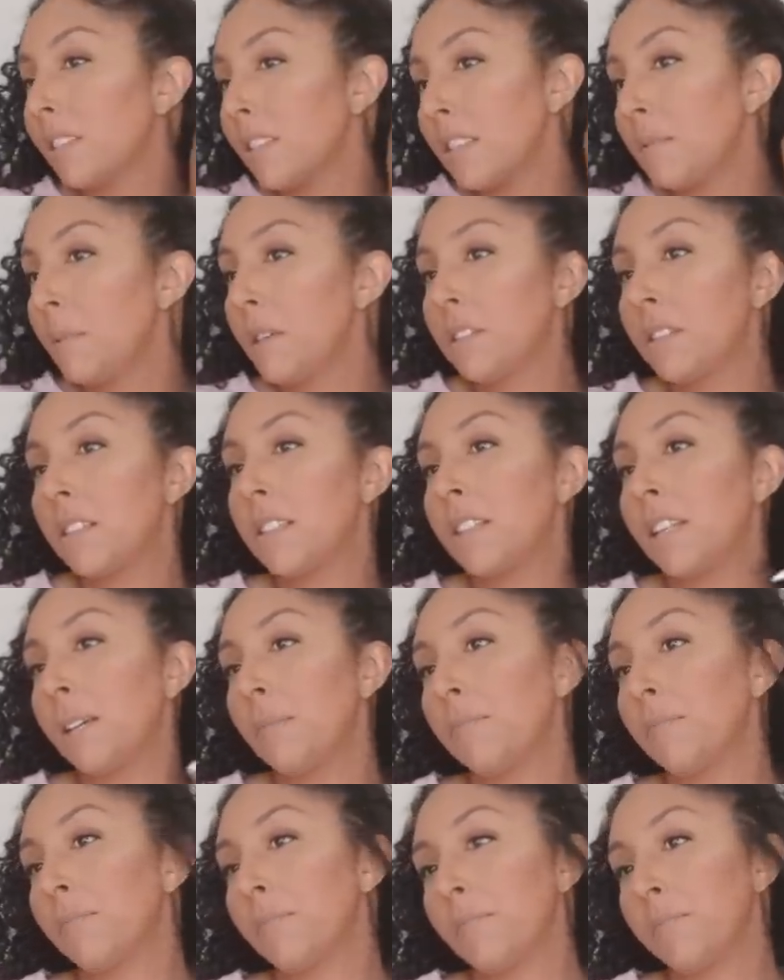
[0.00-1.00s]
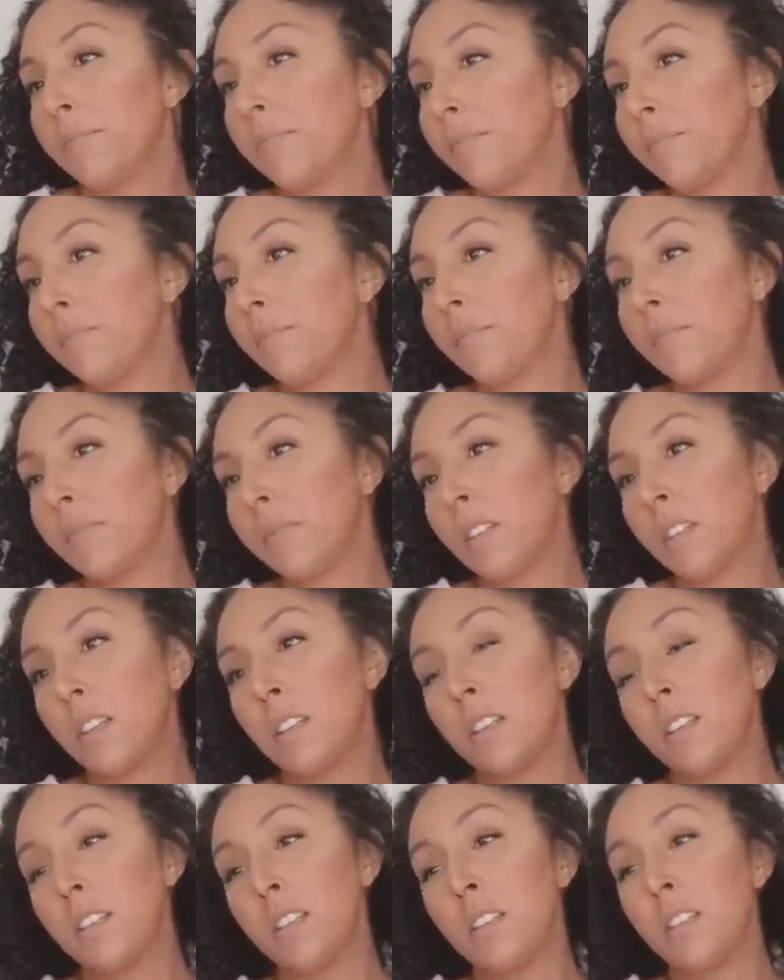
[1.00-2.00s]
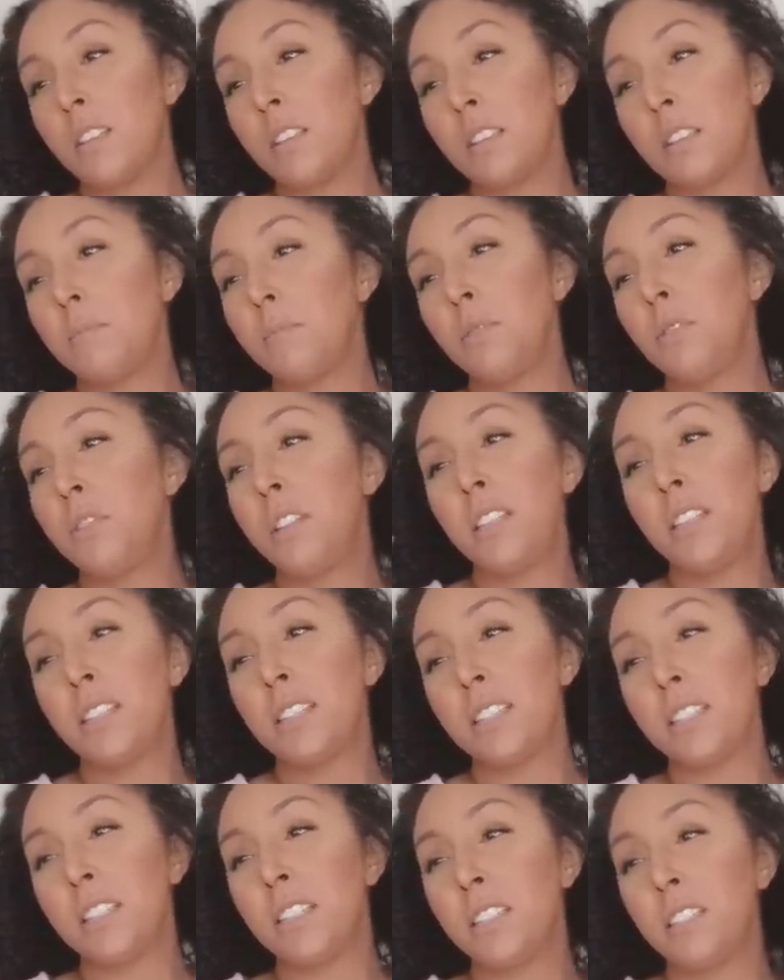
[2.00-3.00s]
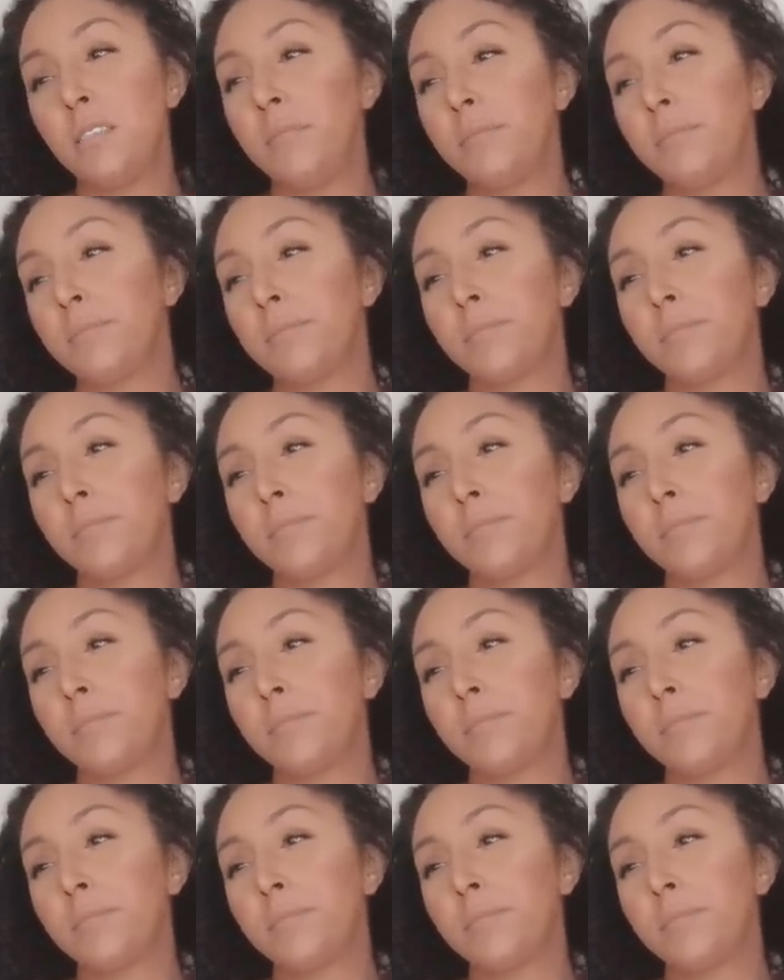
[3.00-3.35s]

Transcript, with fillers: it smells the same. Smoothing this in.